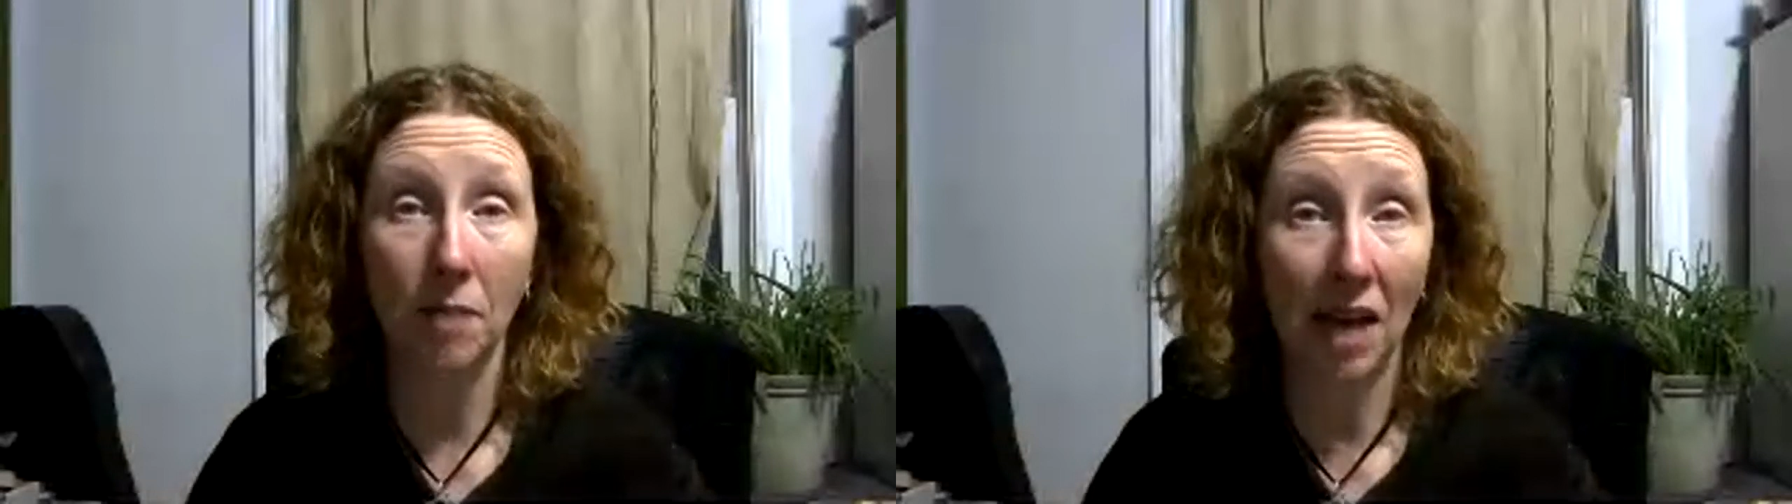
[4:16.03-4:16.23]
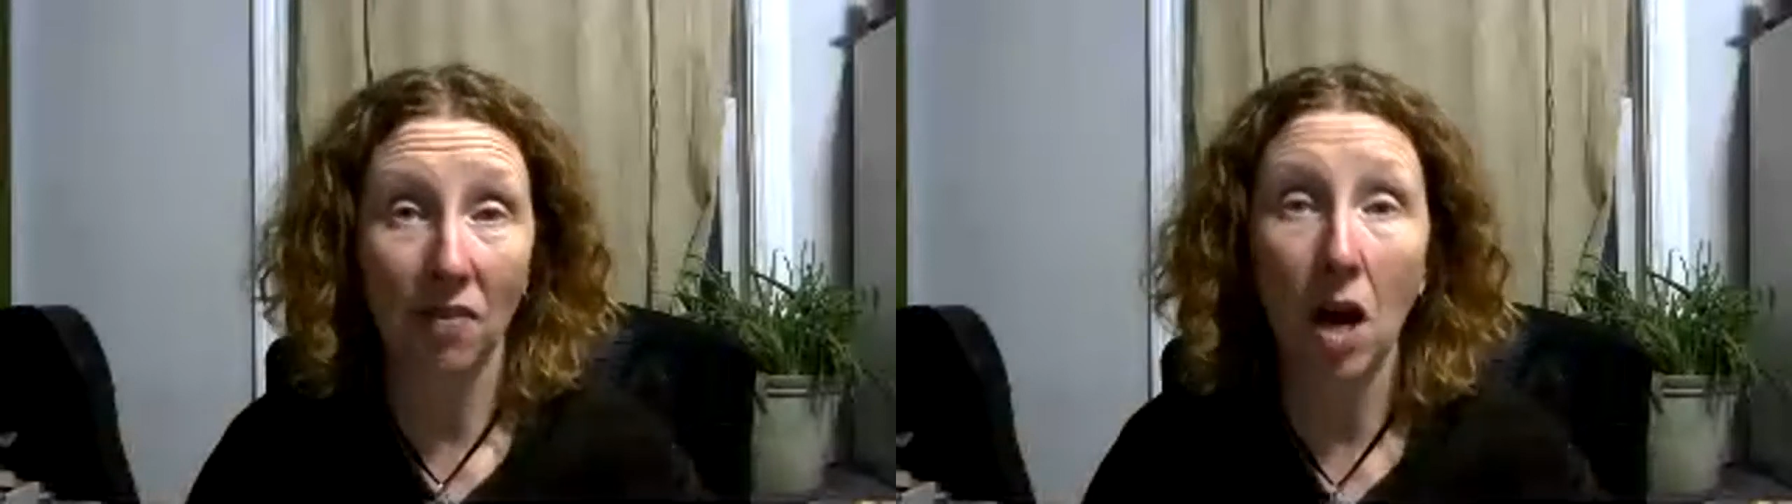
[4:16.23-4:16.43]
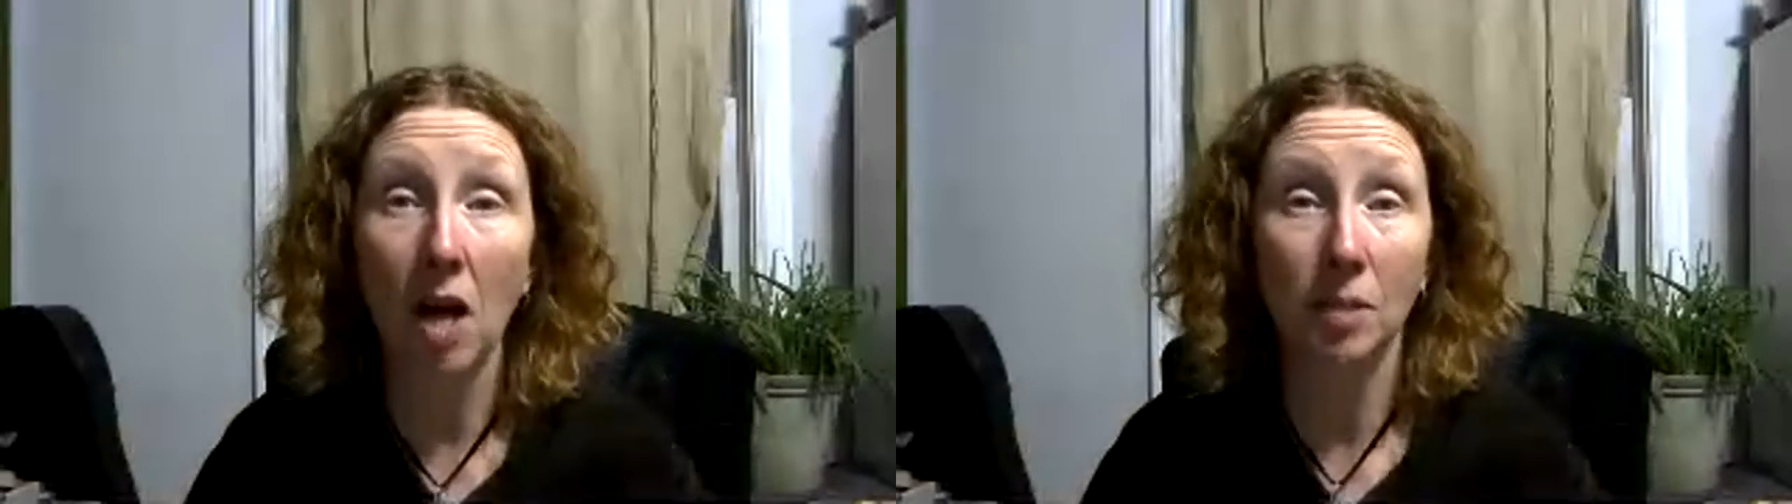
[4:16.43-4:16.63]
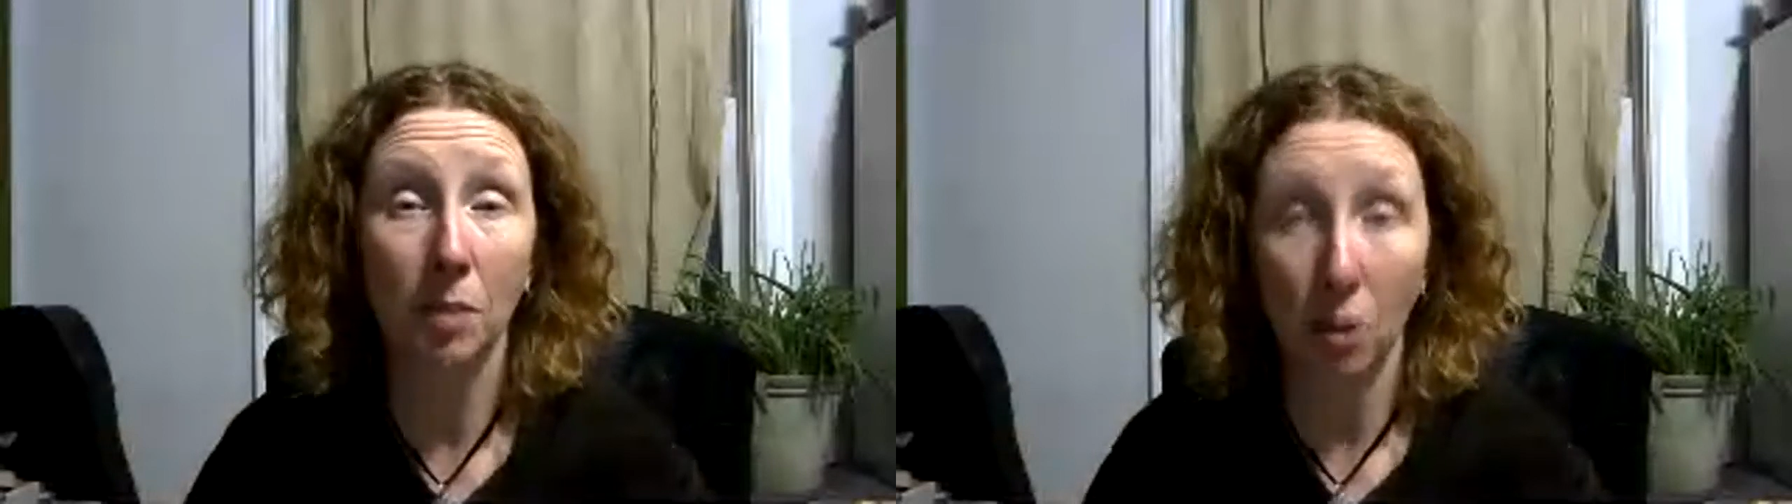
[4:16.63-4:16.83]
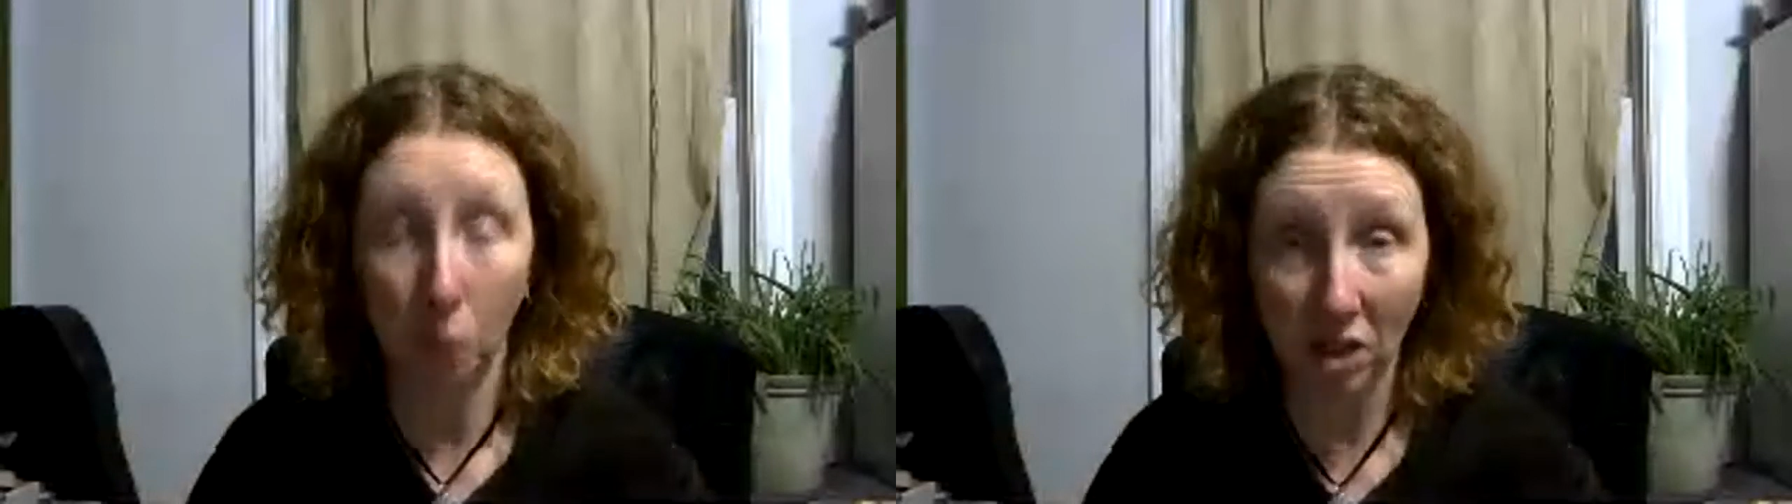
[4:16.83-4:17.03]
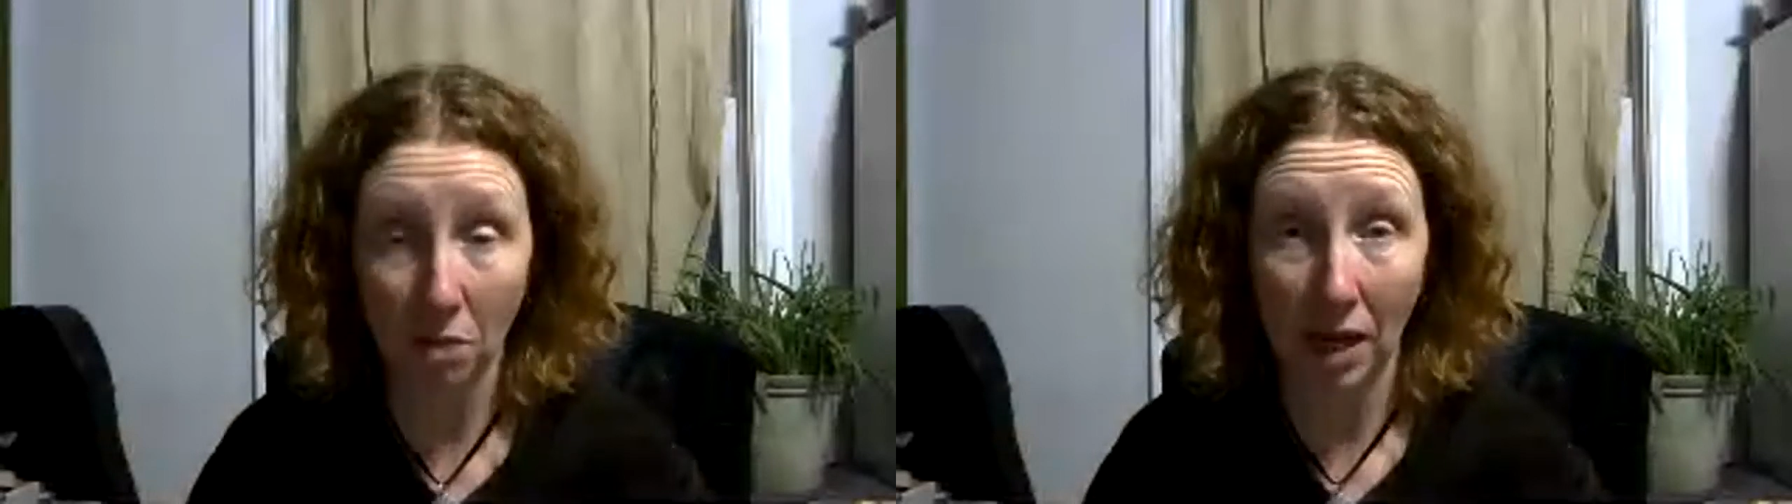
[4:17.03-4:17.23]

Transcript: be at the hospital with